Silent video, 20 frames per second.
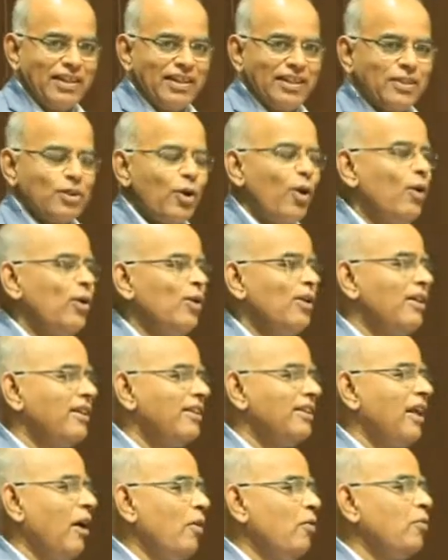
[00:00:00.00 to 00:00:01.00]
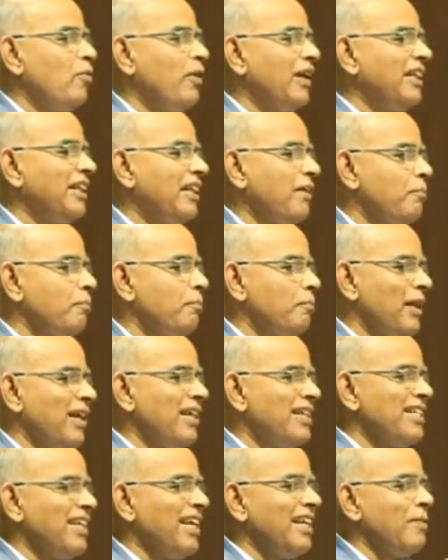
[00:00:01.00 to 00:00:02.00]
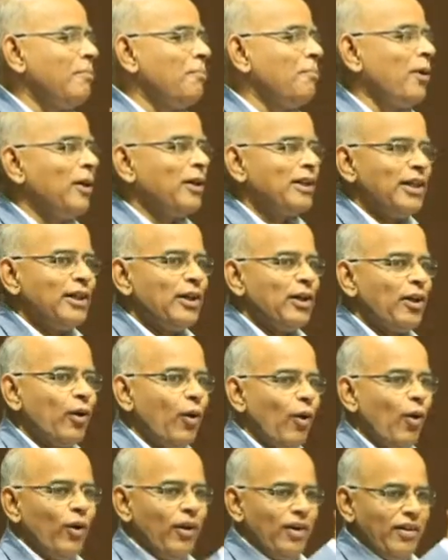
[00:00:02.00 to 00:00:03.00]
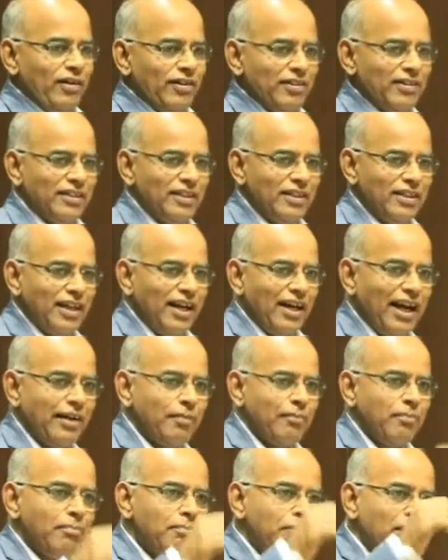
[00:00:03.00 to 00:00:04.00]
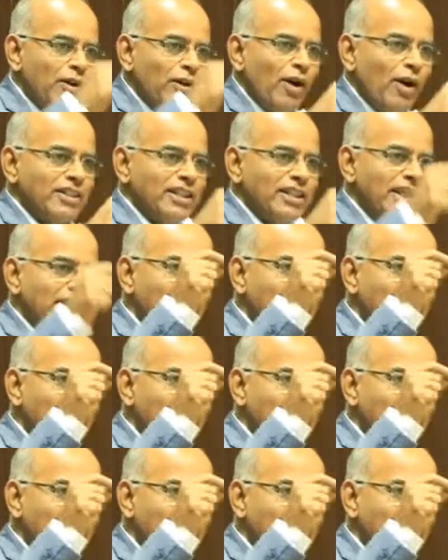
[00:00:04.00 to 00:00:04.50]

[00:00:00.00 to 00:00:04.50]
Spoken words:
So now victim plays an important role, and because a